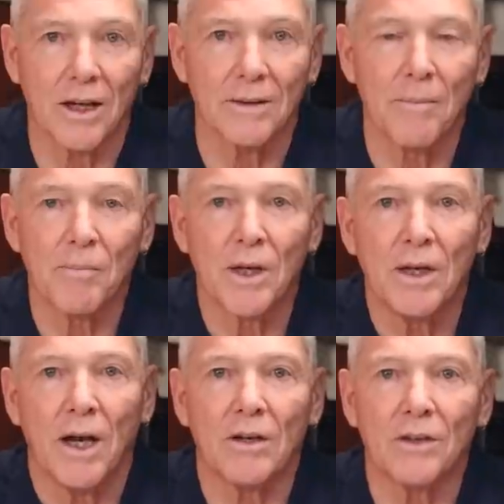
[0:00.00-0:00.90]
line.
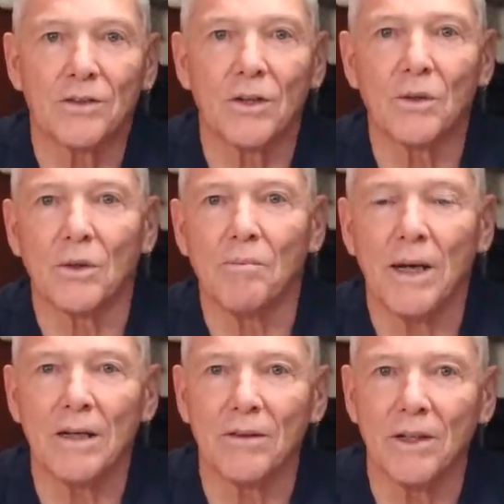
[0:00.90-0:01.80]
And also
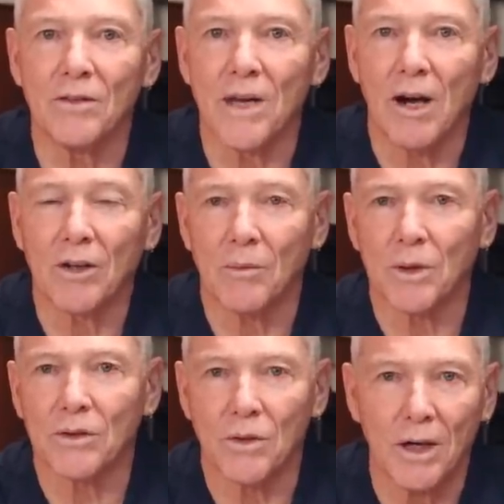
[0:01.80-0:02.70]
many of these now come
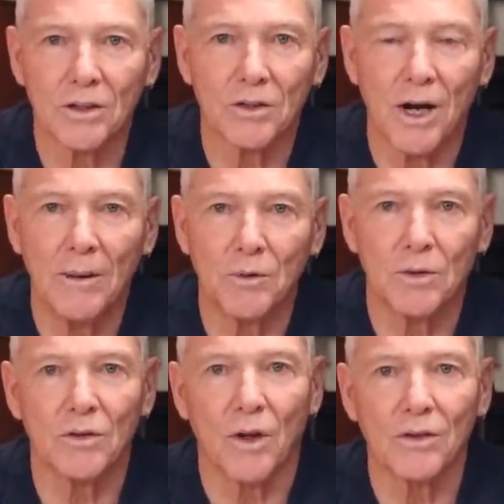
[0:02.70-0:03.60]
with crotch straps,
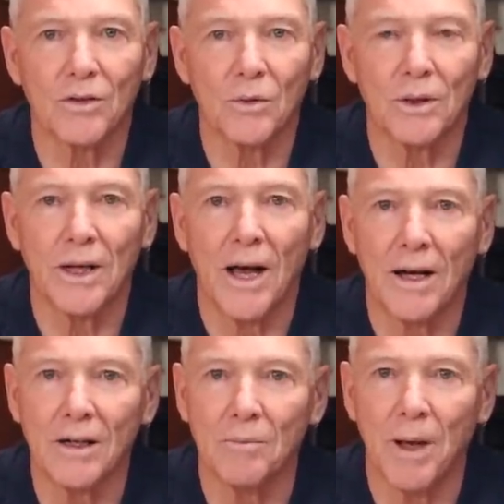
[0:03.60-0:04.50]
which is also an
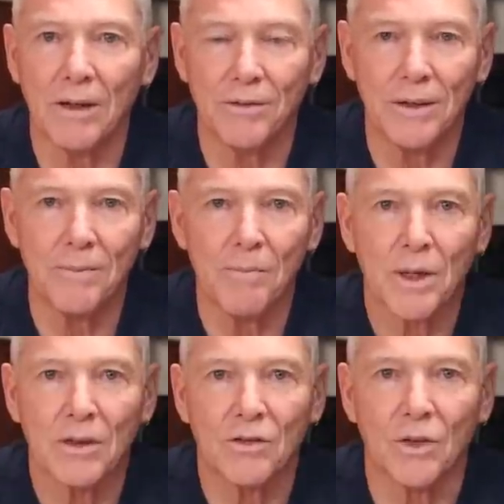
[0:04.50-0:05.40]
added benefit.
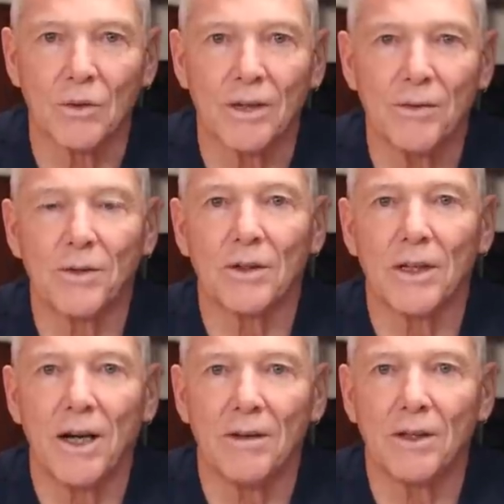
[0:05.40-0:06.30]
So
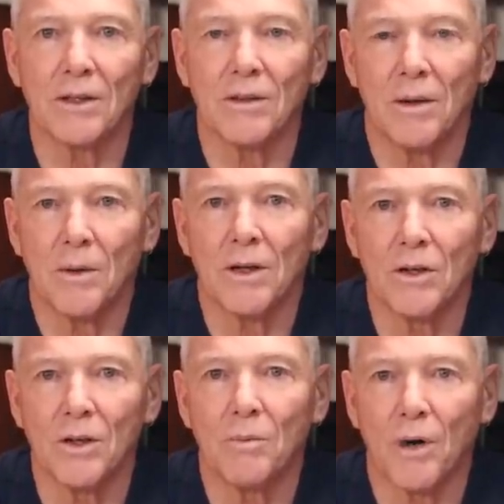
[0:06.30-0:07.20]
definitely having a
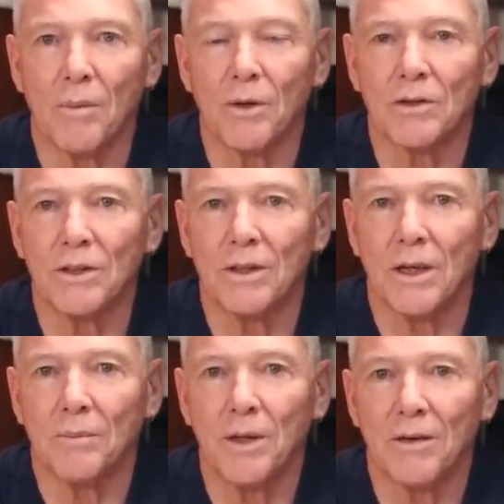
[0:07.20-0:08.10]
good proper
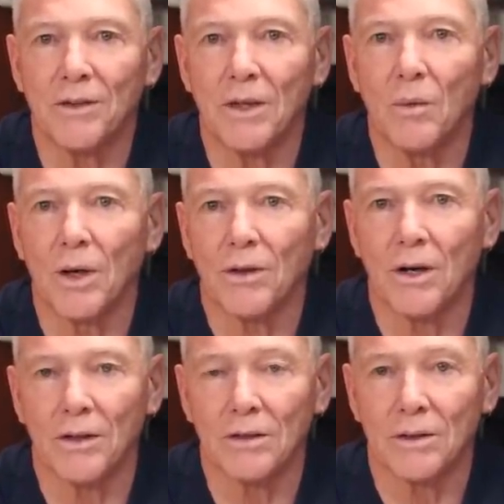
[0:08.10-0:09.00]
PFD with
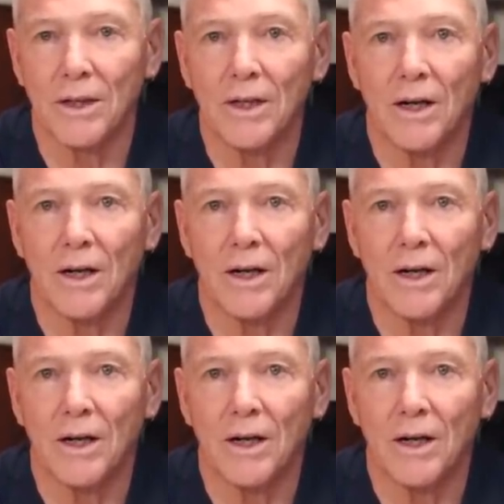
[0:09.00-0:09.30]
harness